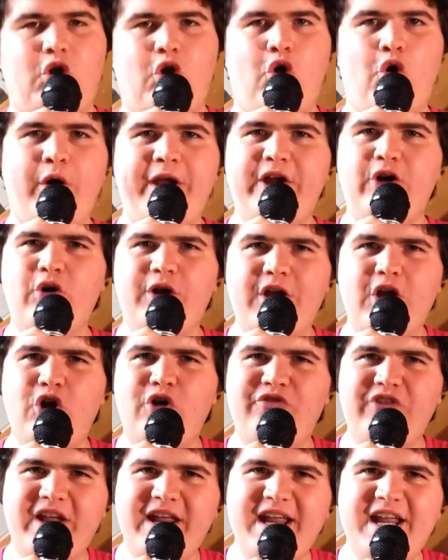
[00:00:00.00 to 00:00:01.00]
Oi, oi,
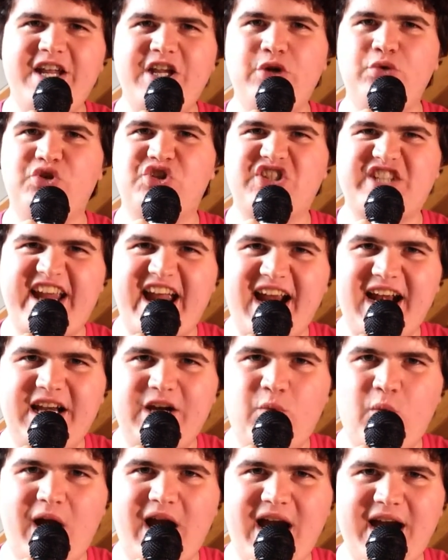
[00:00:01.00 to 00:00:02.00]
over here, you
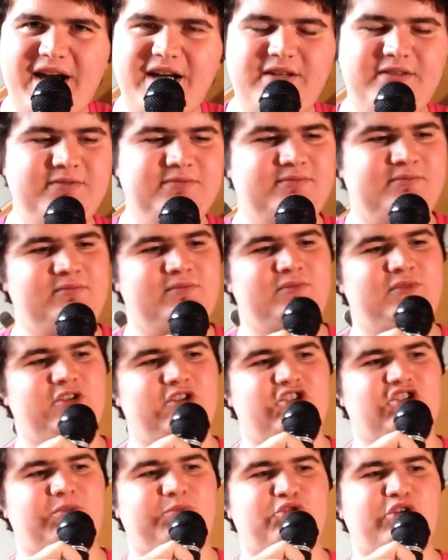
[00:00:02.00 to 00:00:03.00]
scallywag.
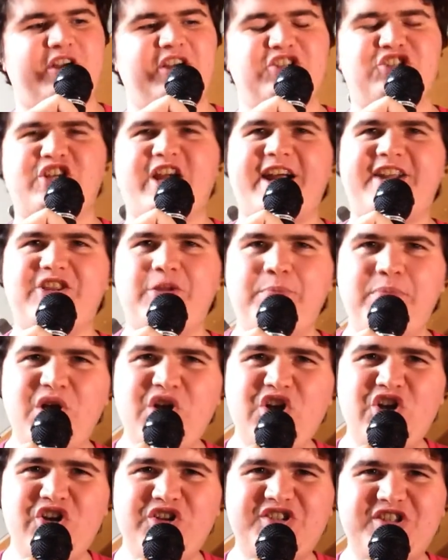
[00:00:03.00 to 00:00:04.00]
Stop trying to shag the
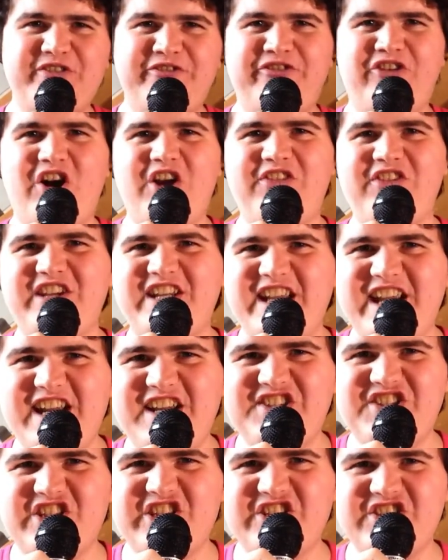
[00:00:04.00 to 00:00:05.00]
birds and fight the
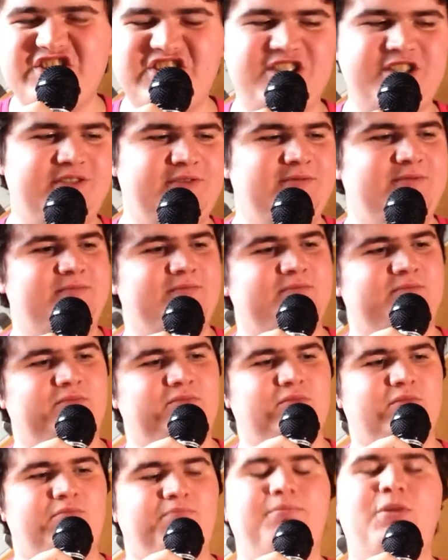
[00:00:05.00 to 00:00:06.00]
geezers.
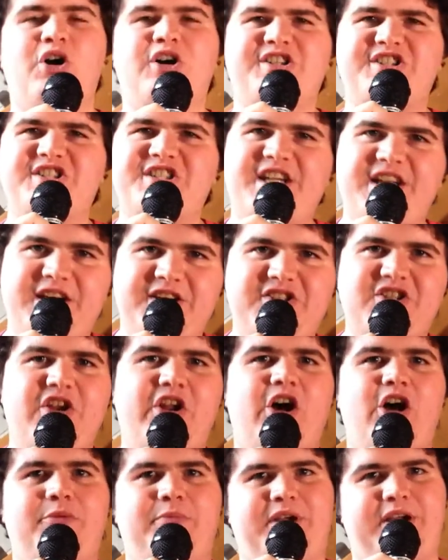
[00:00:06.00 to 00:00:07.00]
Mark Skinner
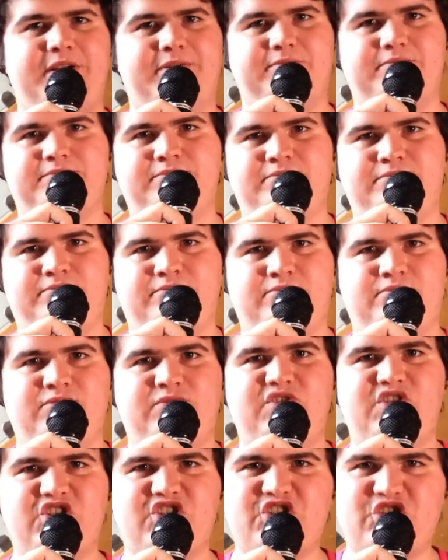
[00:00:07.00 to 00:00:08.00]
tonight, mate.
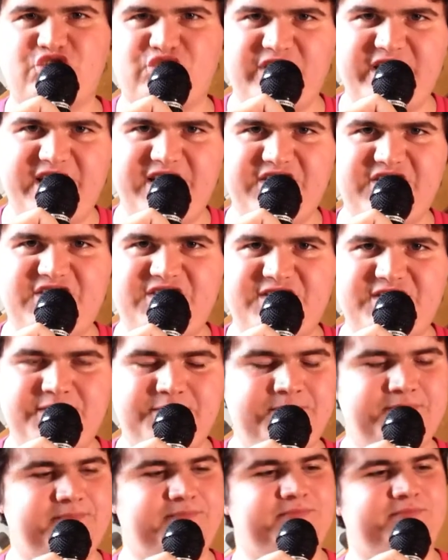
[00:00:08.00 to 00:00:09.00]
The streets.
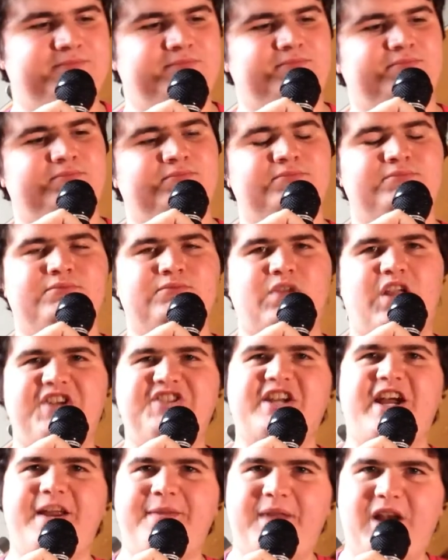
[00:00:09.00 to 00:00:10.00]
A
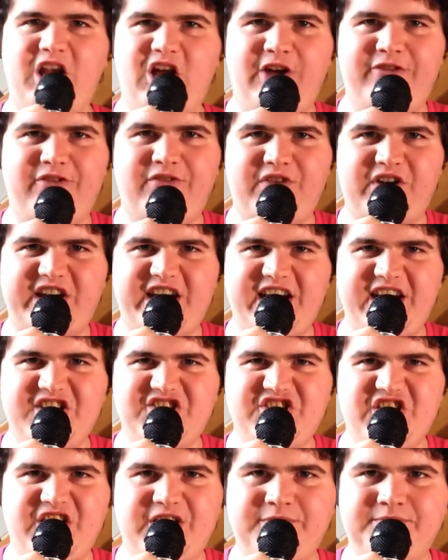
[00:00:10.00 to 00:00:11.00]
day in the life of a
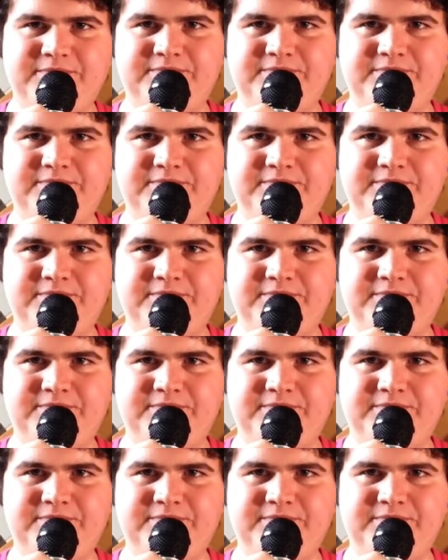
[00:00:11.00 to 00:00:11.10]
geezer.